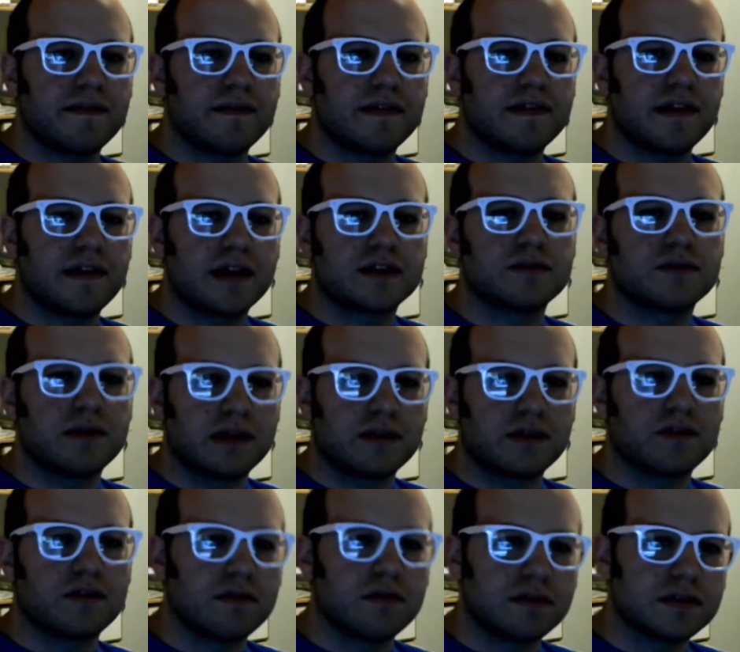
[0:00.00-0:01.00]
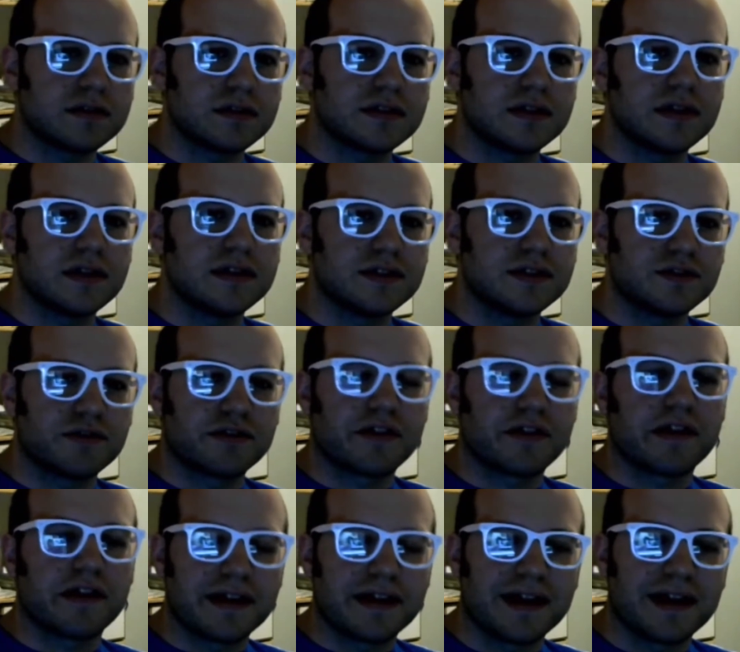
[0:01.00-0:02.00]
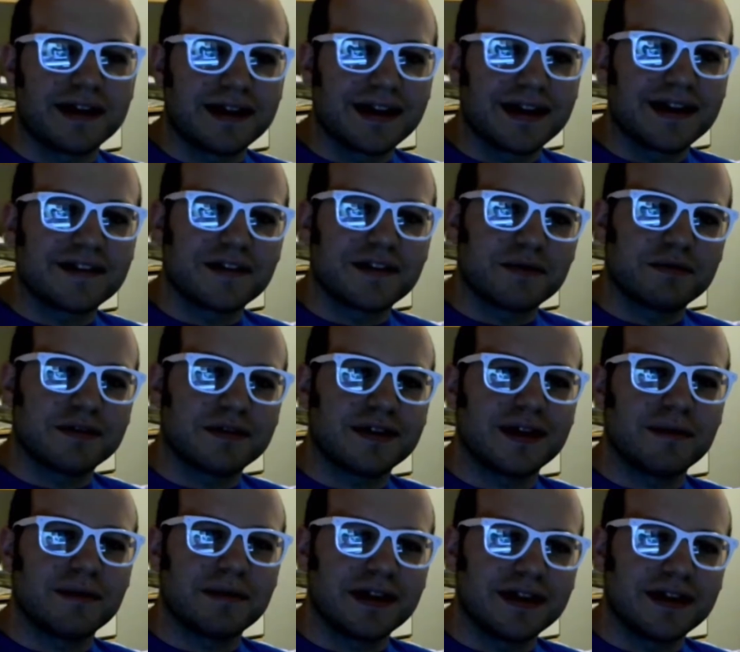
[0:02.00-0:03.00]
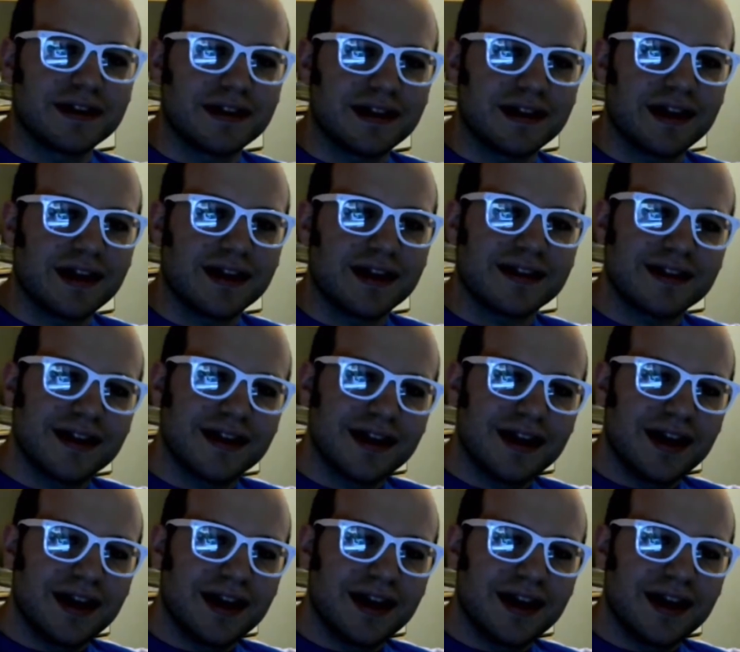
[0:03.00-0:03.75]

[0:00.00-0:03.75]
sexual intercourse in Sword Art Online, I guess is what I'm getting at.